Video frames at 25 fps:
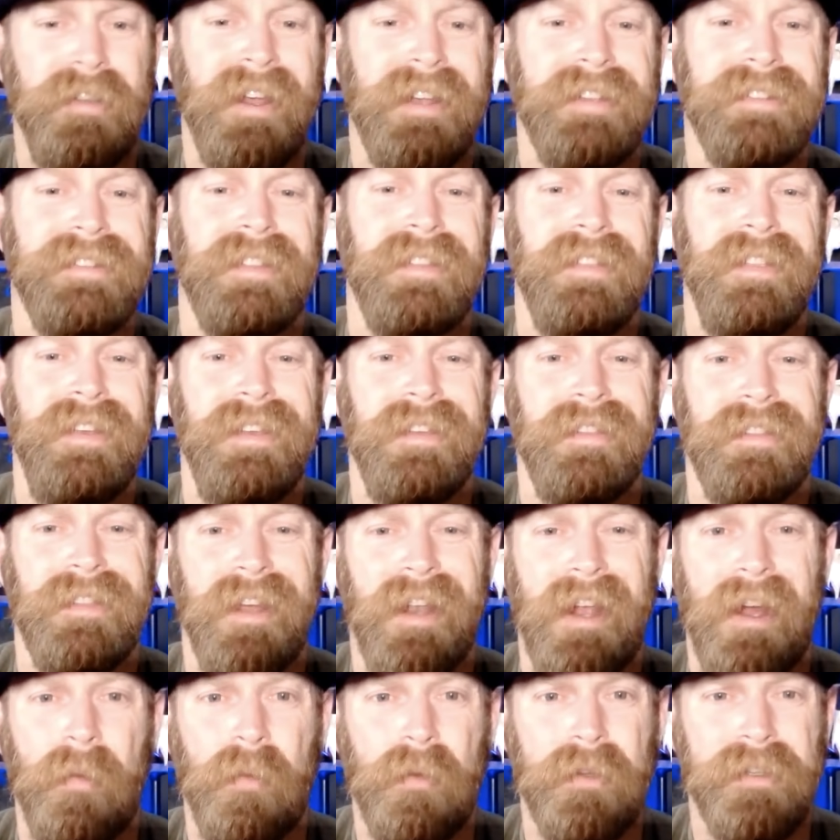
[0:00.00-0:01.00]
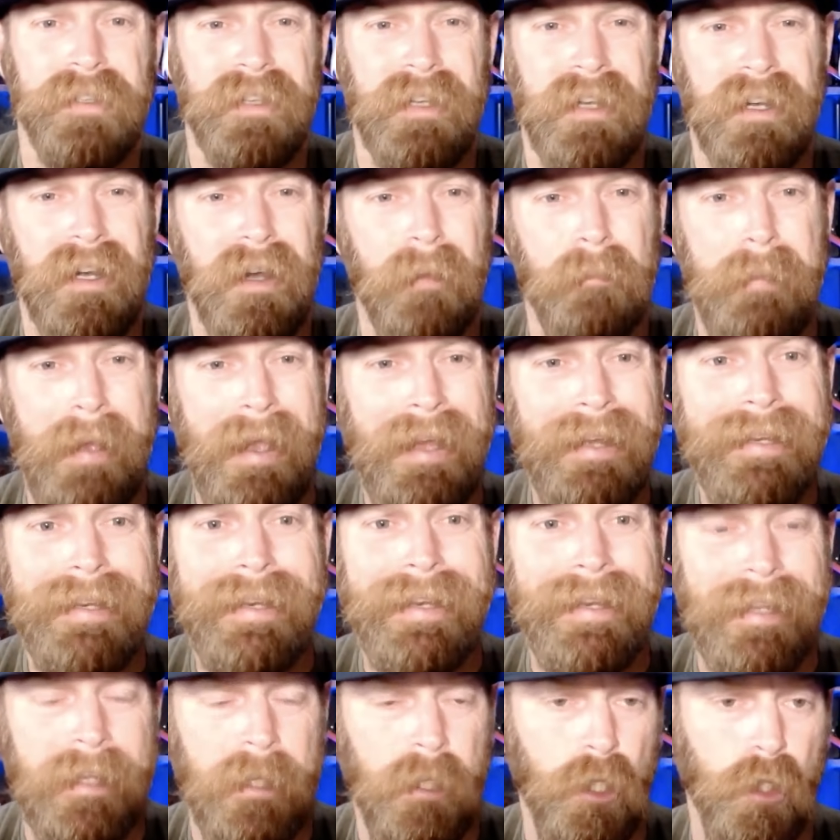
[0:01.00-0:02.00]
to think that I was
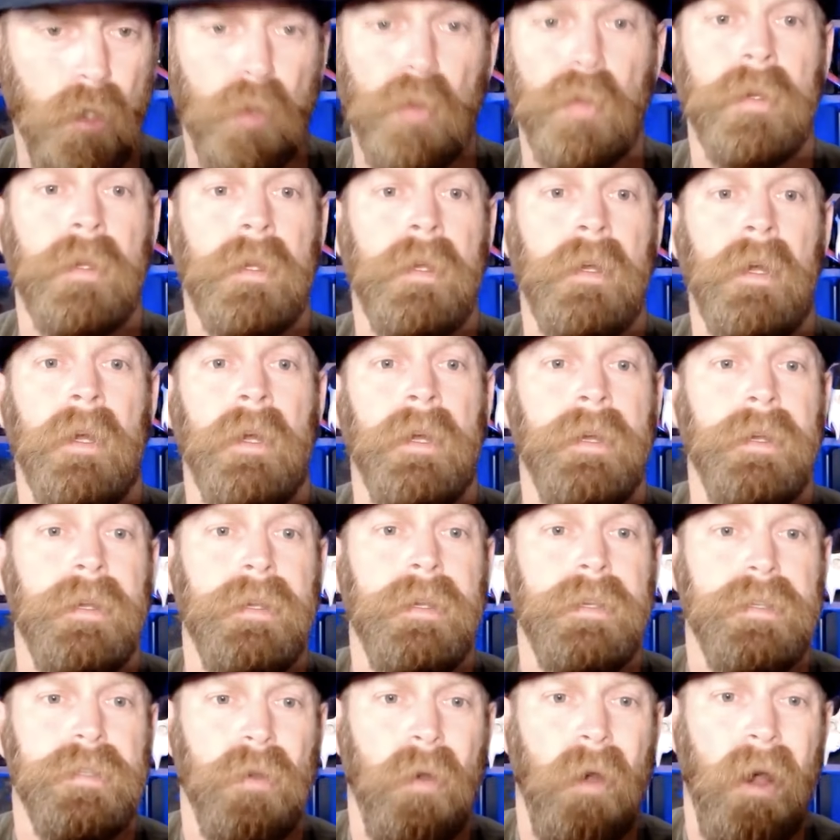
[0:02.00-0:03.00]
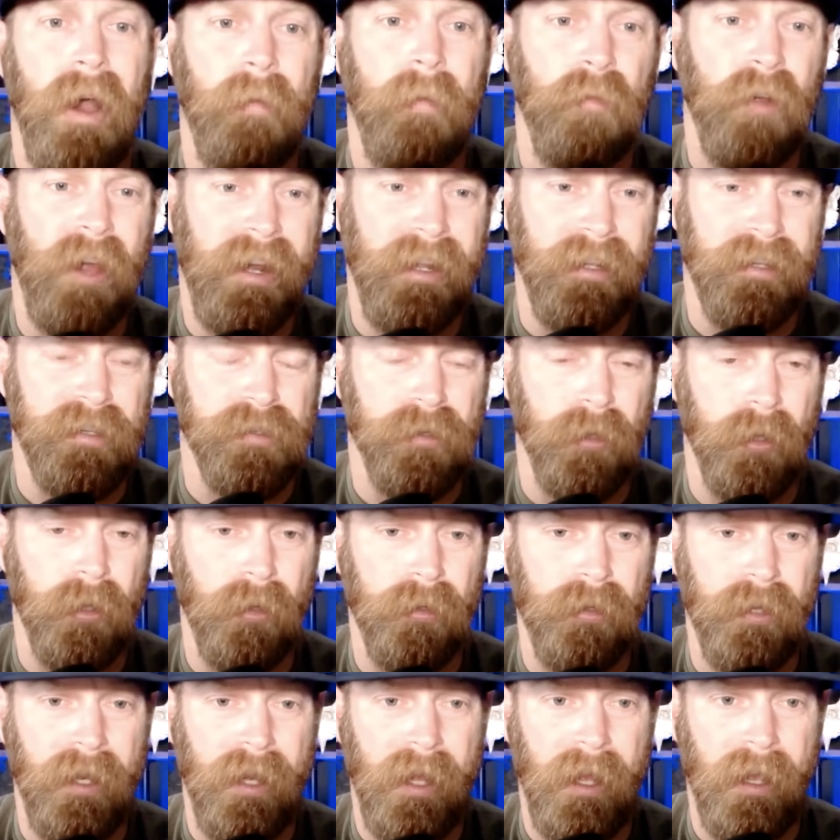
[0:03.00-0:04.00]
abandoning you. So I'm riding solo
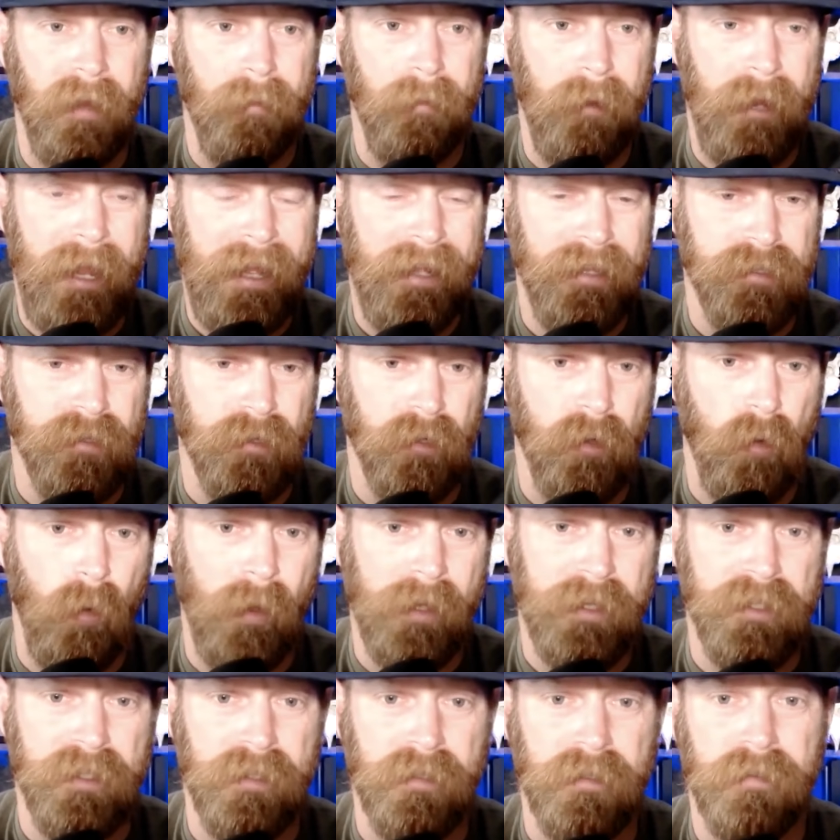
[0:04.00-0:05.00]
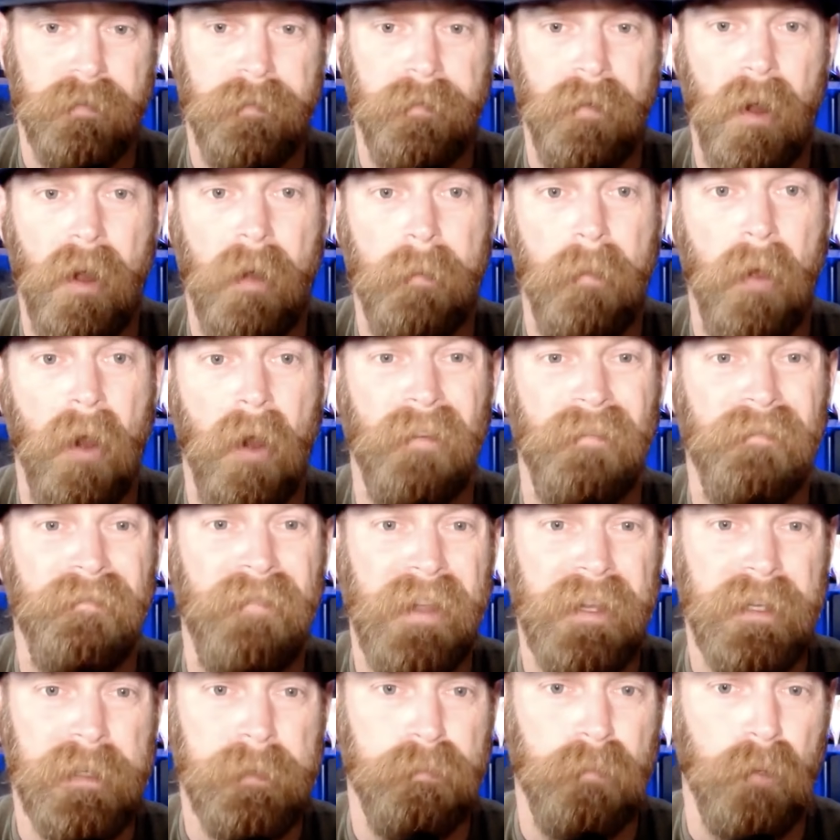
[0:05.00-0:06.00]
today. I'm going to answer questions from our
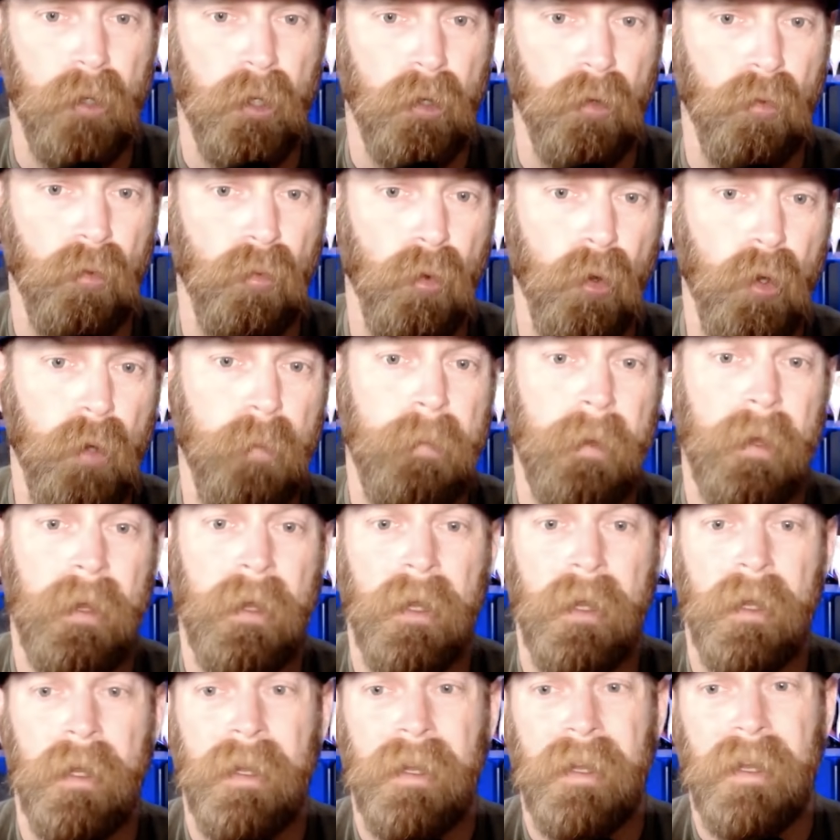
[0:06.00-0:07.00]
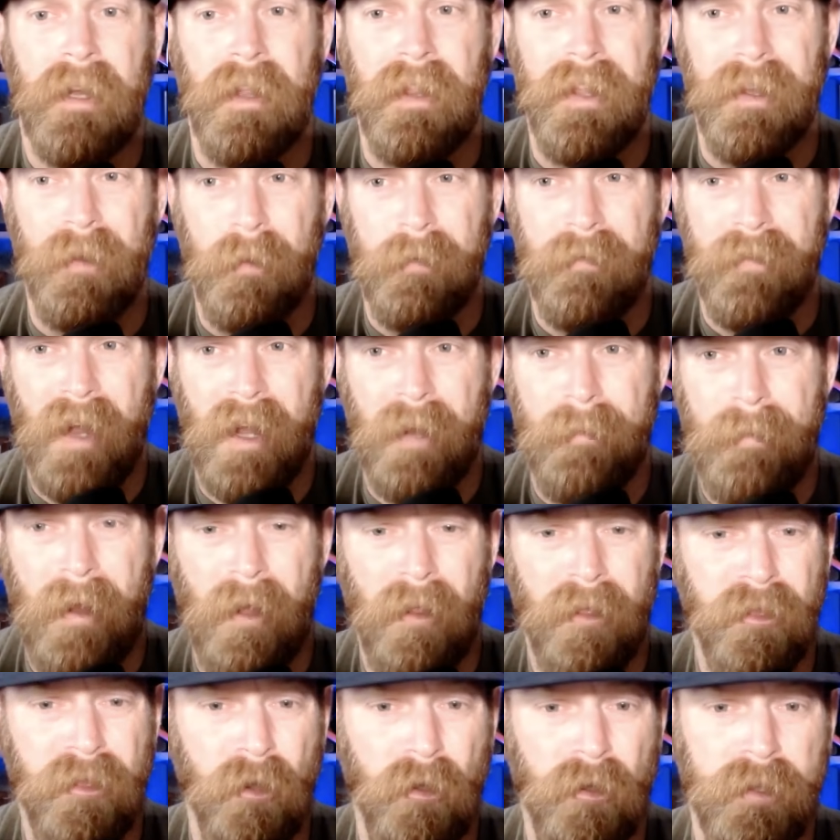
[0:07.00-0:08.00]
Facebook group. I think we've got
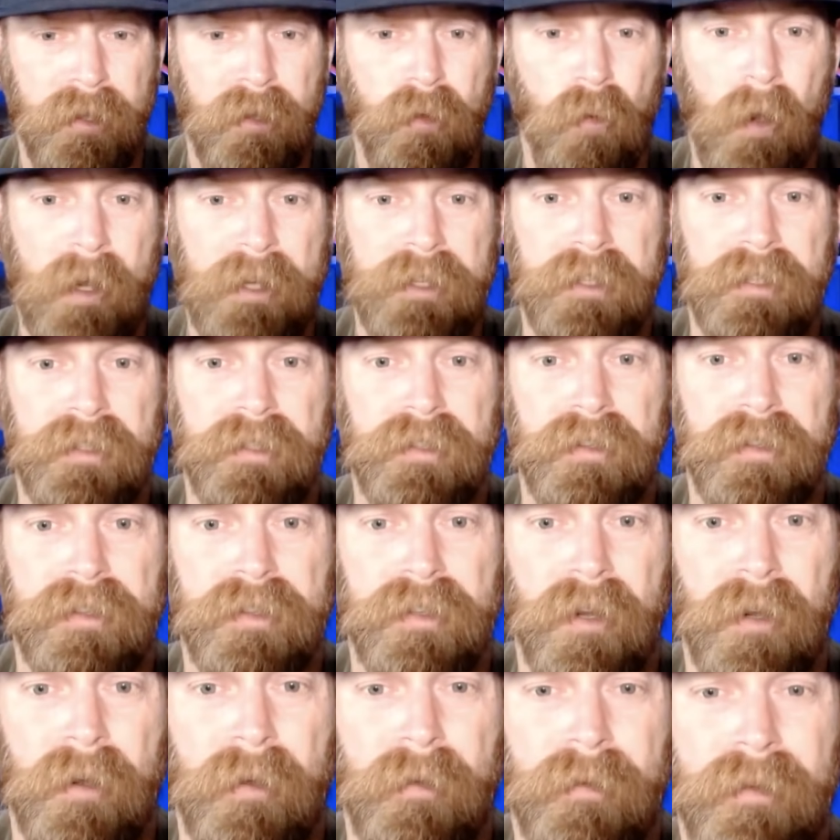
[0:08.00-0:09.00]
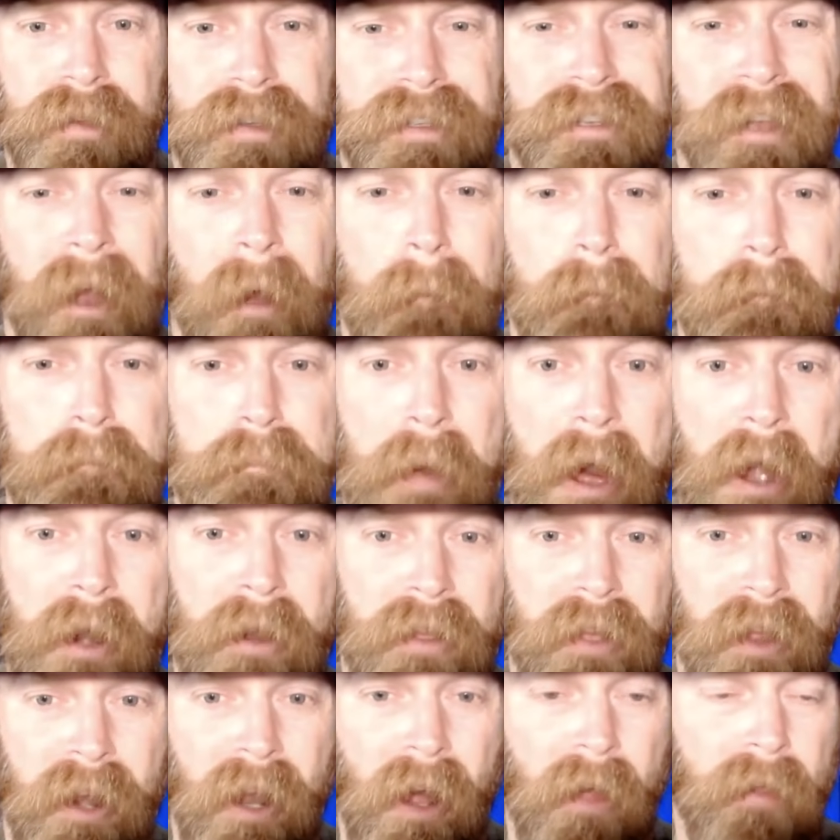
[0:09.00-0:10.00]
about 30 questions or so, some better
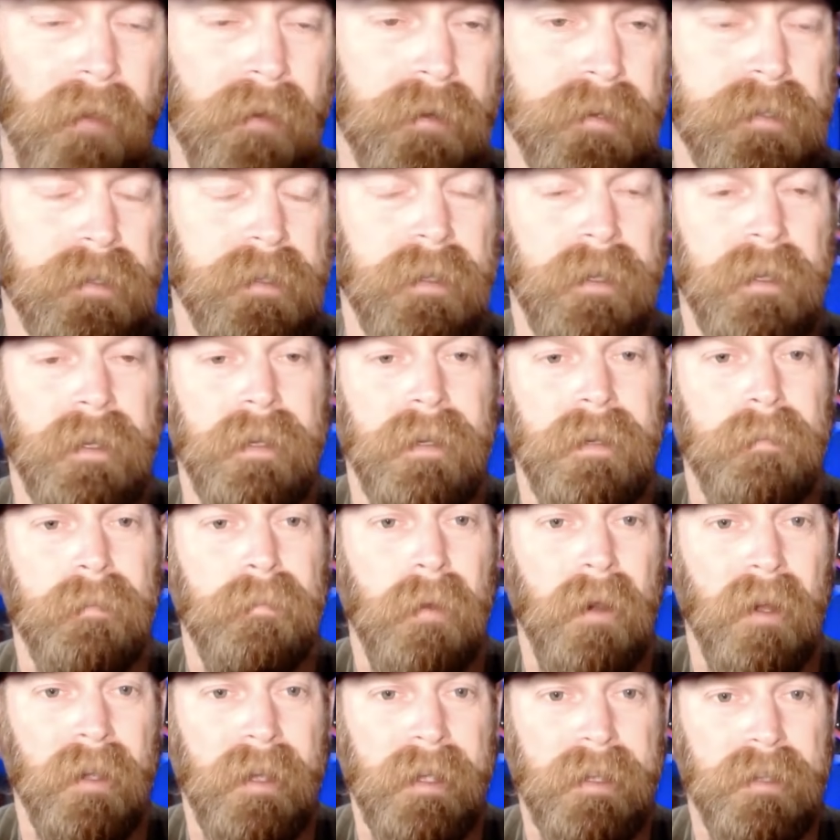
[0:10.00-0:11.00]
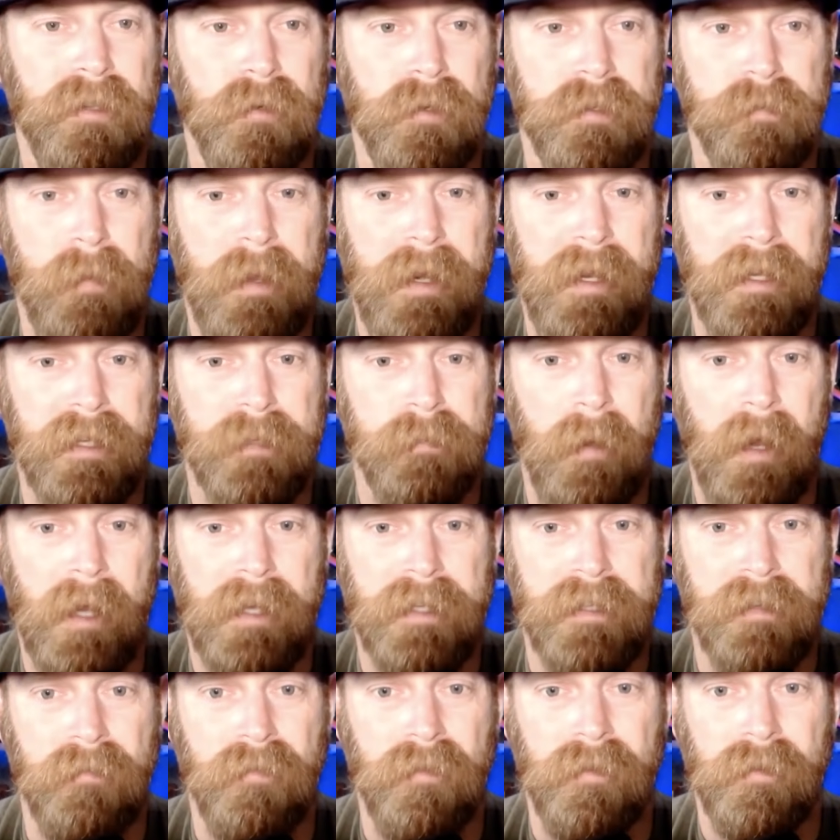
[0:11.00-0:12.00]
than others, but I'll get to as many as
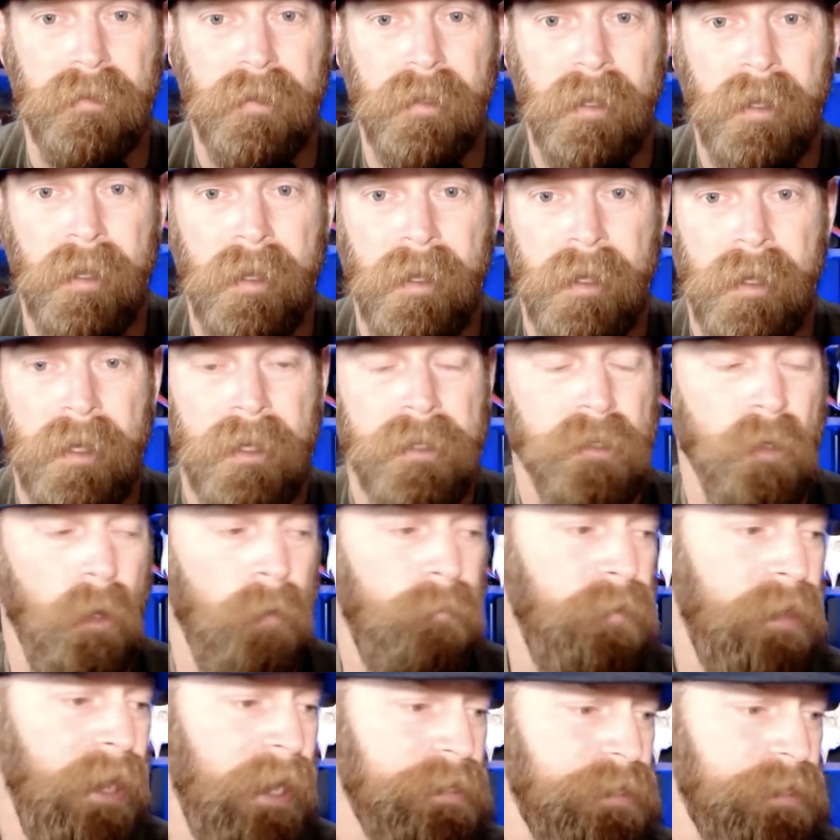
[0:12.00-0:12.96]
possible. So if you guys are